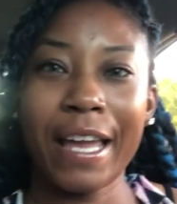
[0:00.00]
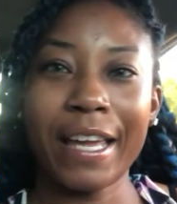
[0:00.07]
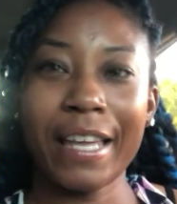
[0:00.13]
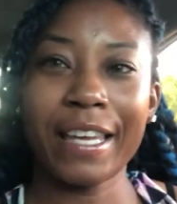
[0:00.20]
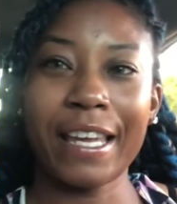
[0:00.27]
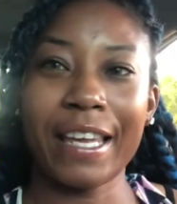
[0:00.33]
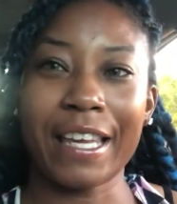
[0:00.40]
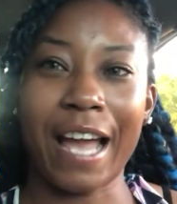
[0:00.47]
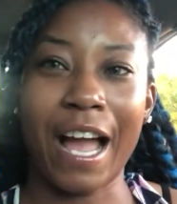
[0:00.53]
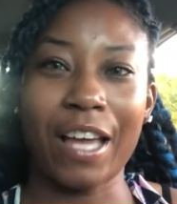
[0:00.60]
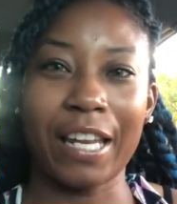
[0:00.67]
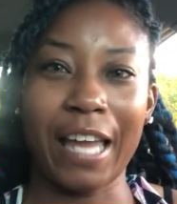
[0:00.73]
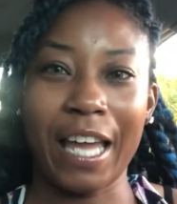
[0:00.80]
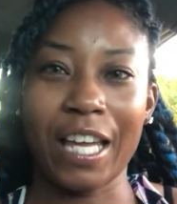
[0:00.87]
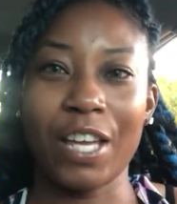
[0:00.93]
can y'all
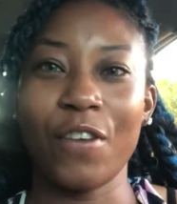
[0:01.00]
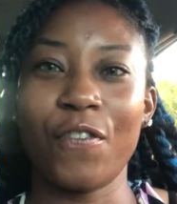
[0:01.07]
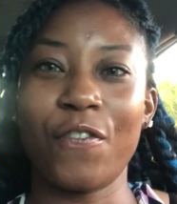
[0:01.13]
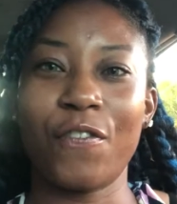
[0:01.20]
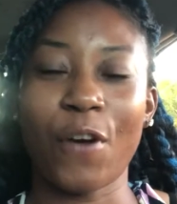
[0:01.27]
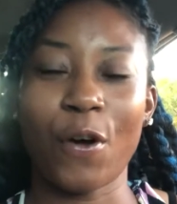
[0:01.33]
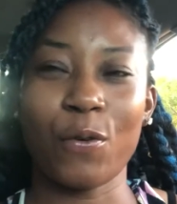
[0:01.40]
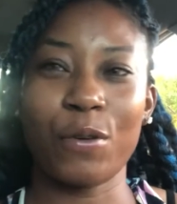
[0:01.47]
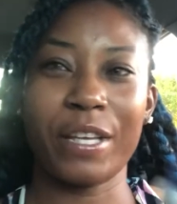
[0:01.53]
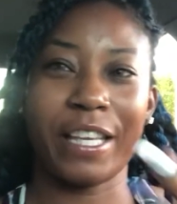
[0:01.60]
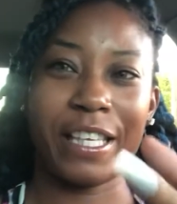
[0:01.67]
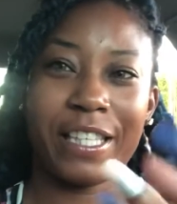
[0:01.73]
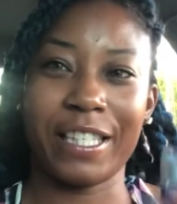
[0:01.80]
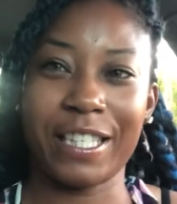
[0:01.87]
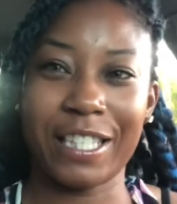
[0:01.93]
like
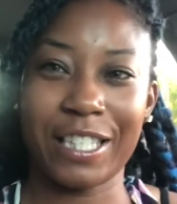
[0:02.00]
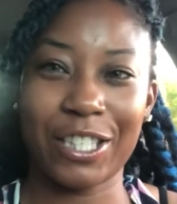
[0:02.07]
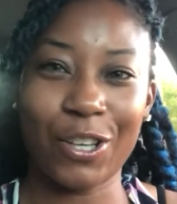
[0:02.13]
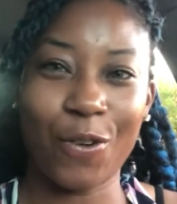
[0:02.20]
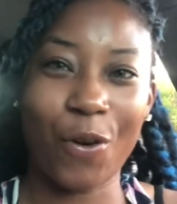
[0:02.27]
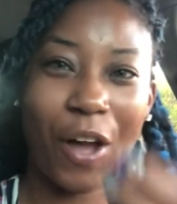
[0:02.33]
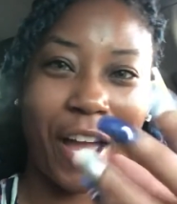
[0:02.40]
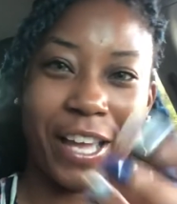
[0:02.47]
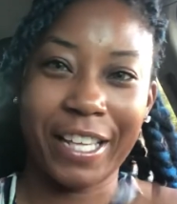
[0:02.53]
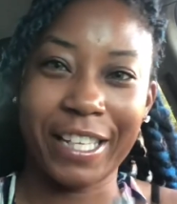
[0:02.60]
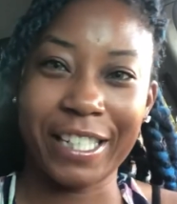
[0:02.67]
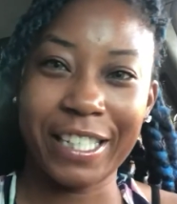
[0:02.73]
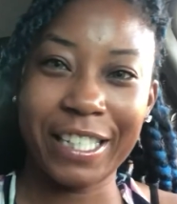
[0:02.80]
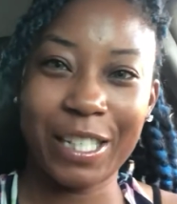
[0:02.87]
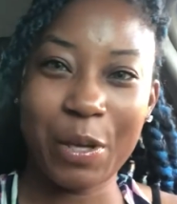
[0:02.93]
focus on